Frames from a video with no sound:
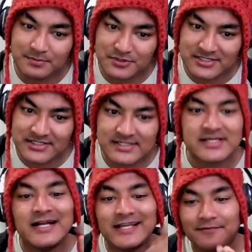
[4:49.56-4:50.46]
present tense,
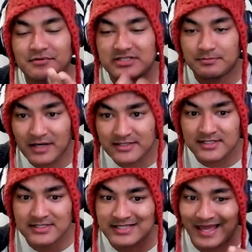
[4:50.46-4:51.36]
if it is in past
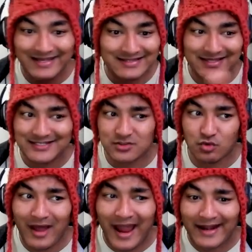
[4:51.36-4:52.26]
tense, and if there is
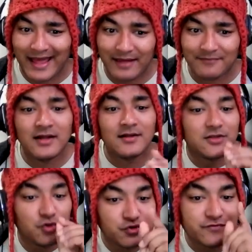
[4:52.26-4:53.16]
no had, have,
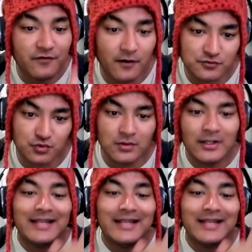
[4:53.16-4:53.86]
use verb 2.